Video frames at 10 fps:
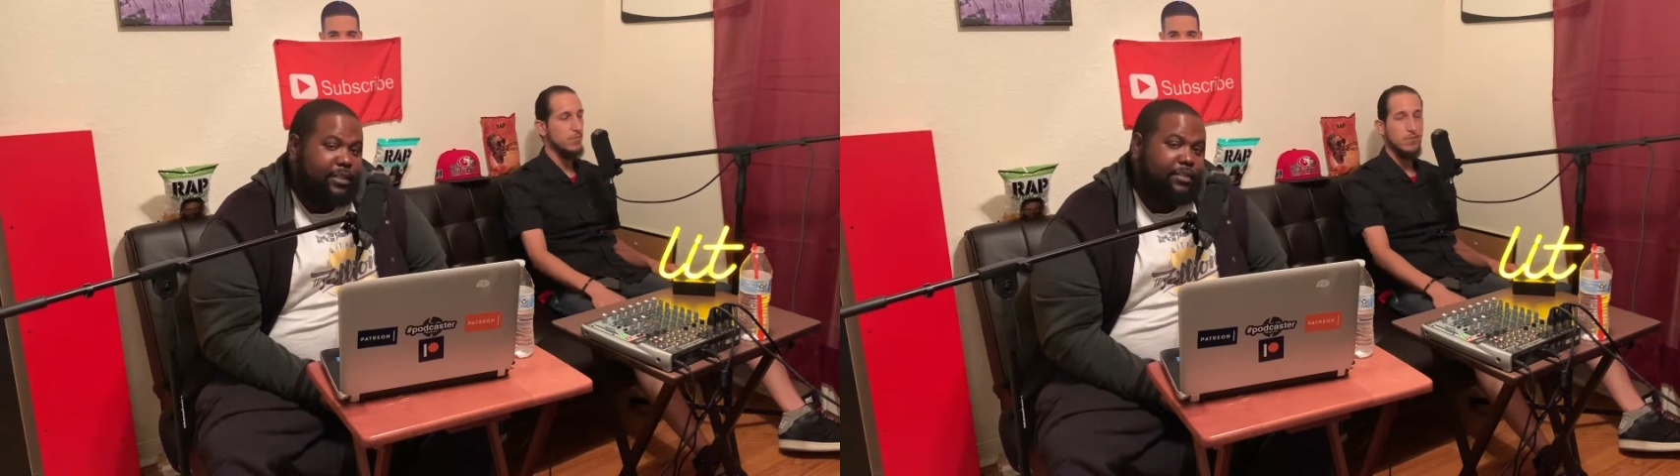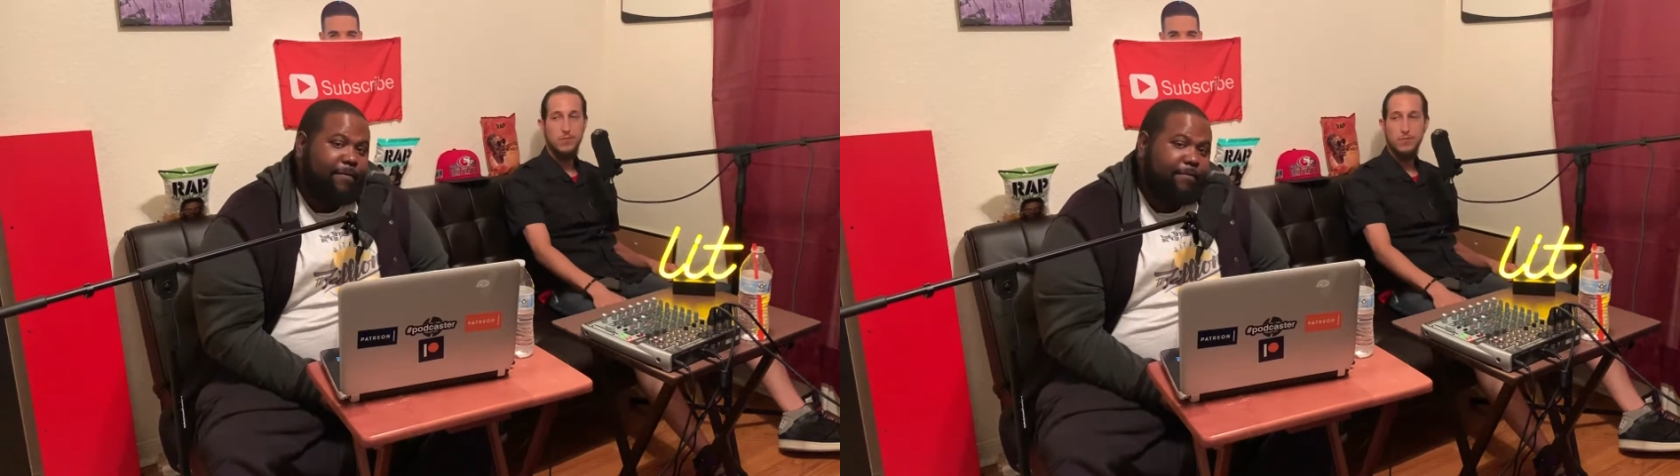
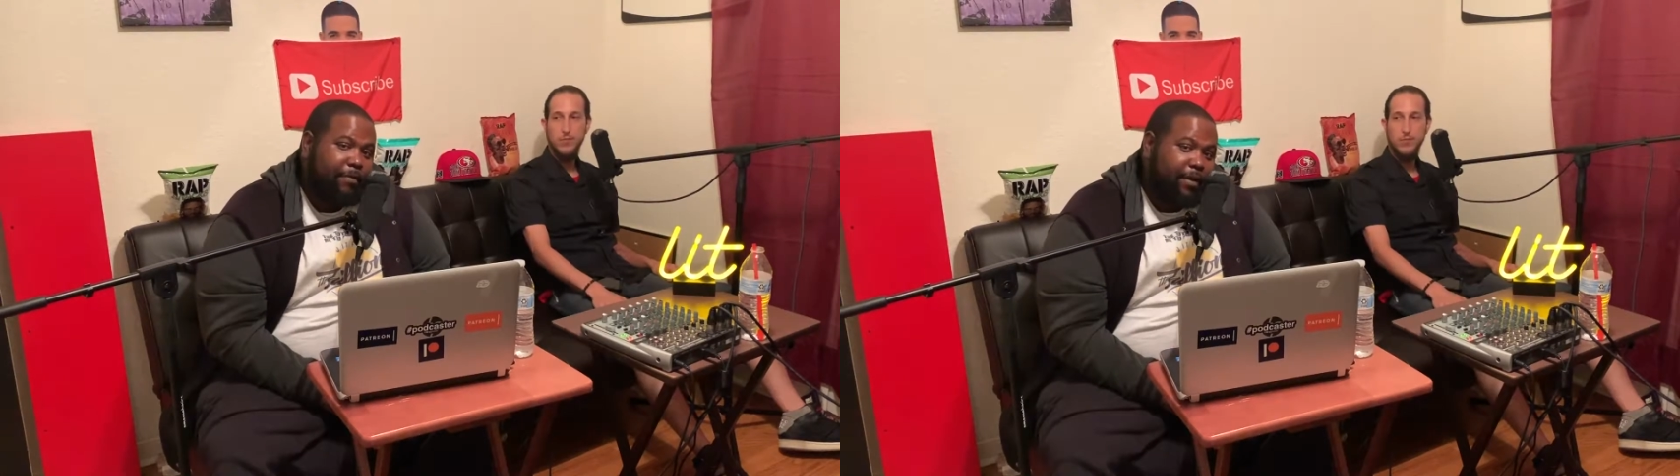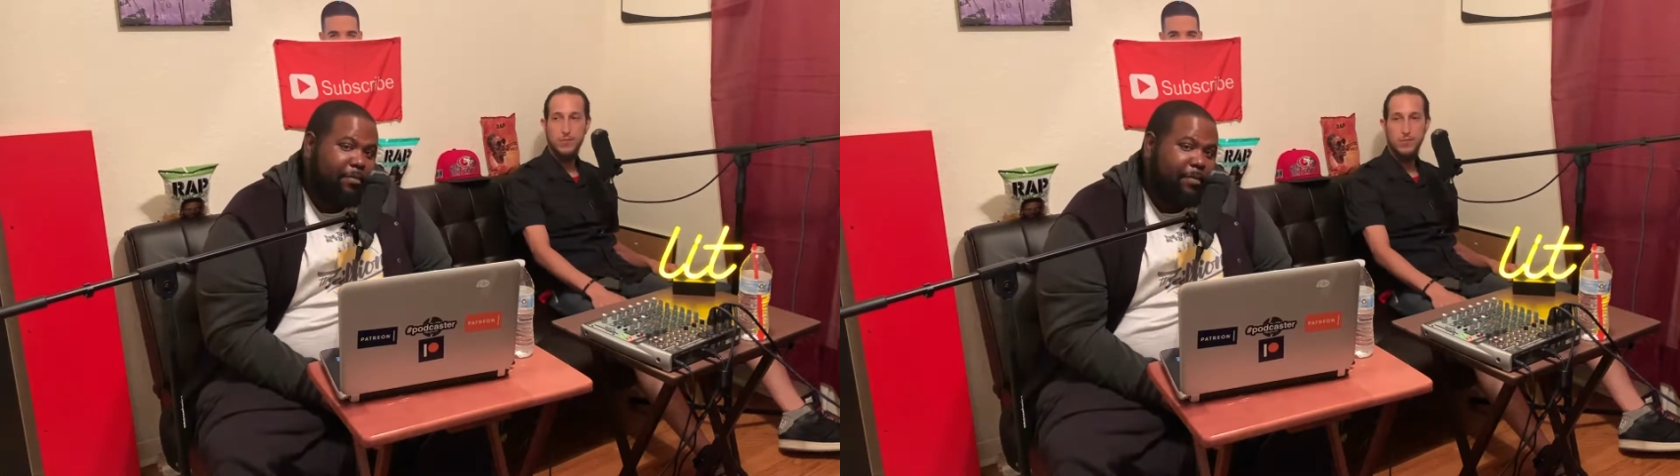is a
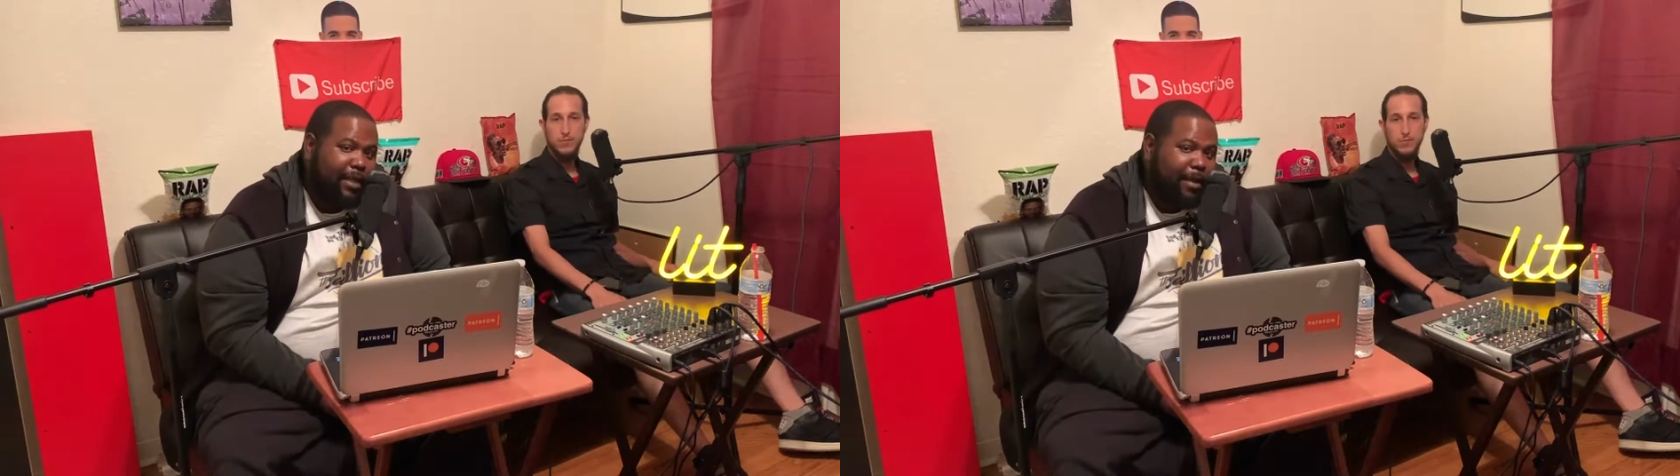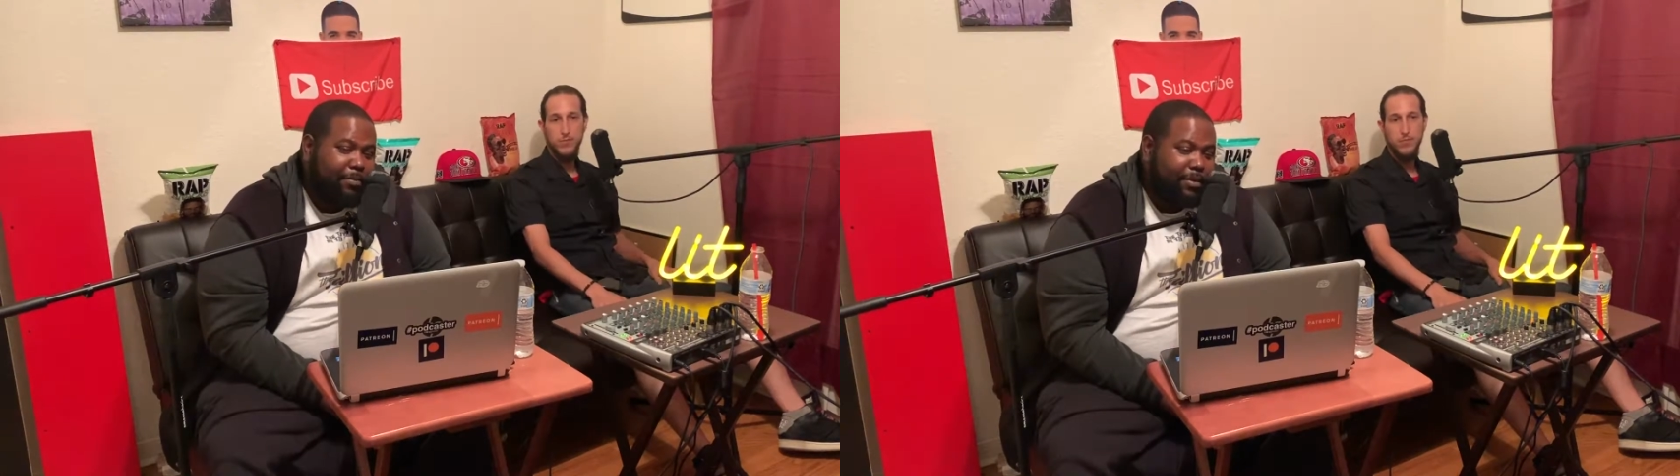fucking
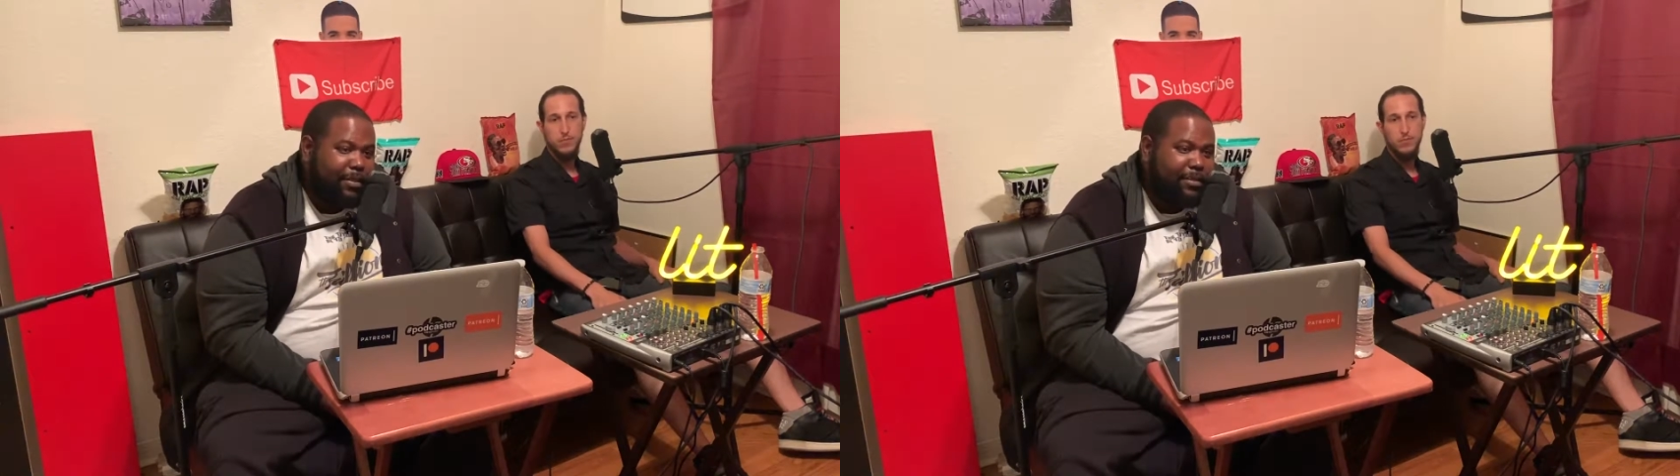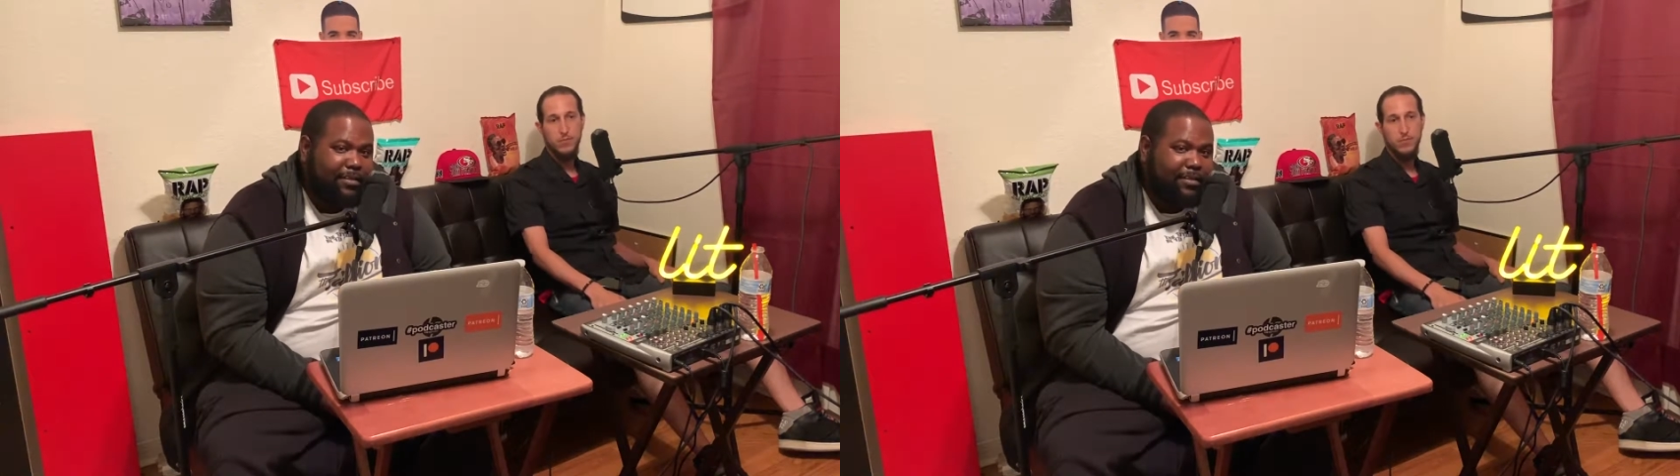monopoly.